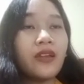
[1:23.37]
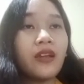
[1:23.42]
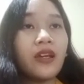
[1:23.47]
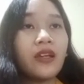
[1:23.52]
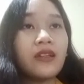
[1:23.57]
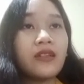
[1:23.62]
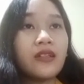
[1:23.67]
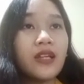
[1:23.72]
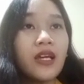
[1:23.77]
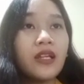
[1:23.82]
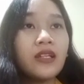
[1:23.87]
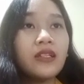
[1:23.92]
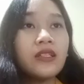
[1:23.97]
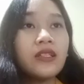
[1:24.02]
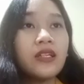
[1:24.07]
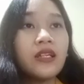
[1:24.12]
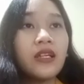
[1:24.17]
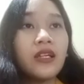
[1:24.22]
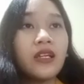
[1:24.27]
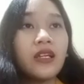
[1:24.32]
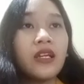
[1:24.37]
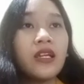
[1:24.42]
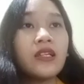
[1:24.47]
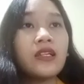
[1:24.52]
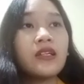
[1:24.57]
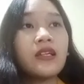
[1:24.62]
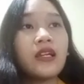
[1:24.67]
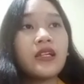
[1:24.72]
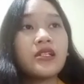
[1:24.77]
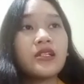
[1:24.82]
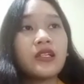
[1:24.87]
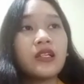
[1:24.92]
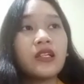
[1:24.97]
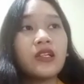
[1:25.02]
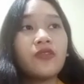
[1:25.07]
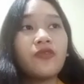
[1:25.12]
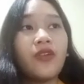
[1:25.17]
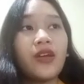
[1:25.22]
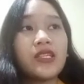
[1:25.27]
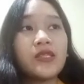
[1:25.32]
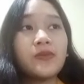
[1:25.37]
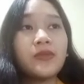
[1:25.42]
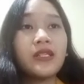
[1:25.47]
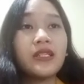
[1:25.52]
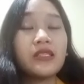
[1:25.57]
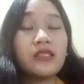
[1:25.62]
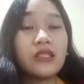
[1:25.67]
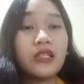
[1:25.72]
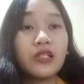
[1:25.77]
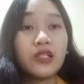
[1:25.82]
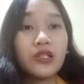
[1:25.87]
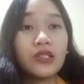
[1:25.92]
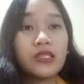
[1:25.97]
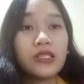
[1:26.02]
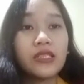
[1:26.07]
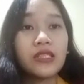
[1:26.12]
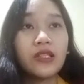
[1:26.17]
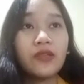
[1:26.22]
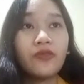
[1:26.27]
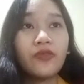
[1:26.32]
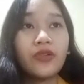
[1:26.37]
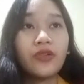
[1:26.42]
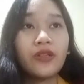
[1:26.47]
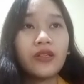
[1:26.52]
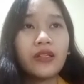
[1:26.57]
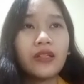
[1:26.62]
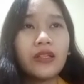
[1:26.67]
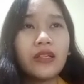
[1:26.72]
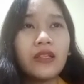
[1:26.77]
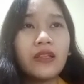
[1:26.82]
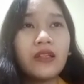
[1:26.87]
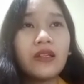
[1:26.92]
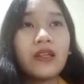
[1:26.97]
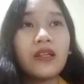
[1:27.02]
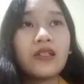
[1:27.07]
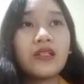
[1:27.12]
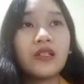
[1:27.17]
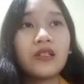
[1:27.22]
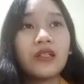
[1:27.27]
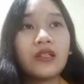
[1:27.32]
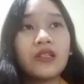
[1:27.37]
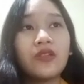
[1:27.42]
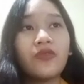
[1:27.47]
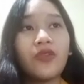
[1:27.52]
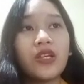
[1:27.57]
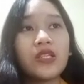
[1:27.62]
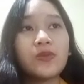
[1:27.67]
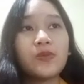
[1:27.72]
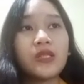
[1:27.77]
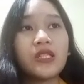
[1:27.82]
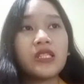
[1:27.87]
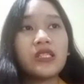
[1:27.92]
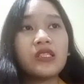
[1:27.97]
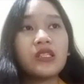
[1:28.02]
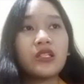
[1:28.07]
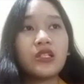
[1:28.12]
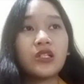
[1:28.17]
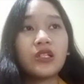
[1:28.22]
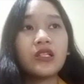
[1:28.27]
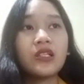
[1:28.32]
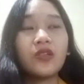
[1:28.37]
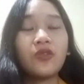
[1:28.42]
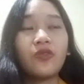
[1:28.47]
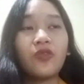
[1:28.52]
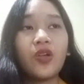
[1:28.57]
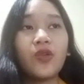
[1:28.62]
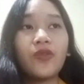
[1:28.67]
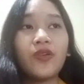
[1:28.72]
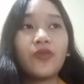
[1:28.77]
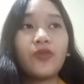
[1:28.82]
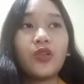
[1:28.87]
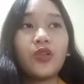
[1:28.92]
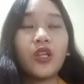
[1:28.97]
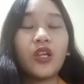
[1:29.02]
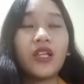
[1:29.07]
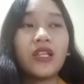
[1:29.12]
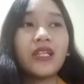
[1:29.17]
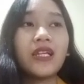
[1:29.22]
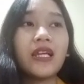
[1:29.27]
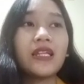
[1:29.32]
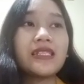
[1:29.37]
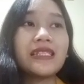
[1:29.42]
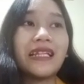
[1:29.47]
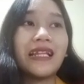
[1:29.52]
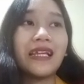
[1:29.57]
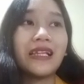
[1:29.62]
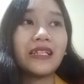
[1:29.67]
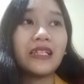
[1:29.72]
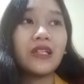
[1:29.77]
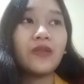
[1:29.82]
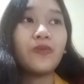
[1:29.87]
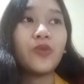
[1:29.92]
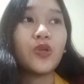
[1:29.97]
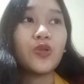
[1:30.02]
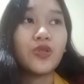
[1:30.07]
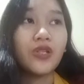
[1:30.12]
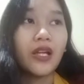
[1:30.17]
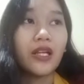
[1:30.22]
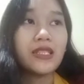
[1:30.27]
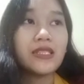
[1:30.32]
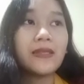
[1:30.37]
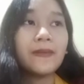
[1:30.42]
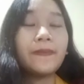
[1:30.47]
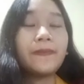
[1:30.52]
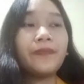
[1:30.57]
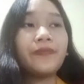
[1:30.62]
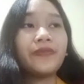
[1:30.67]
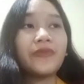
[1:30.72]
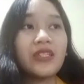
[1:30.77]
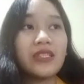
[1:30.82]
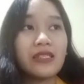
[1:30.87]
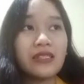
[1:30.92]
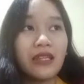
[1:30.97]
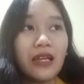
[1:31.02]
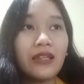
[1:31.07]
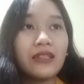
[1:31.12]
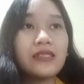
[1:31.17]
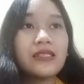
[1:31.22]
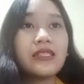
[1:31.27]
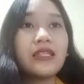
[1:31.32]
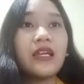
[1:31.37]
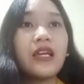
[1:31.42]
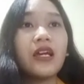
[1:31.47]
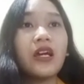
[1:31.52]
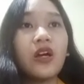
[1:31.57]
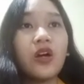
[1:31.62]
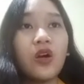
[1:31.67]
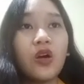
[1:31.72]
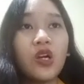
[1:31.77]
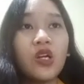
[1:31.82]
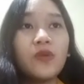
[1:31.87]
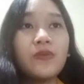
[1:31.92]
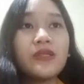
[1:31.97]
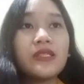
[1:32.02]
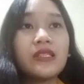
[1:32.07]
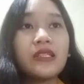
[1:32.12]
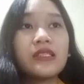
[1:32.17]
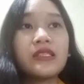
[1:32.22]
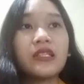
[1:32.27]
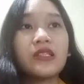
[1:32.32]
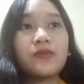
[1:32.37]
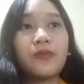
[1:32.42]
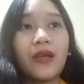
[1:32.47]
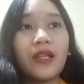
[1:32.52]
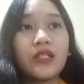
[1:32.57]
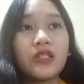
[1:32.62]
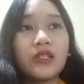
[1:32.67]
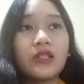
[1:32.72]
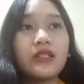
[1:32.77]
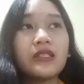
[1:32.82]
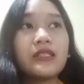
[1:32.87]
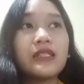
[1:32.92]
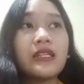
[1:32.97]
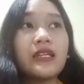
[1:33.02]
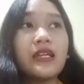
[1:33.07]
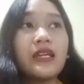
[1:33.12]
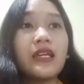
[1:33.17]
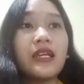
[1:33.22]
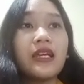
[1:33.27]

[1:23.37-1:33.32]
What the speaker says: And then, international investment decisions. International investment decisions involve evaluating and selecting projects, assets, or business expansion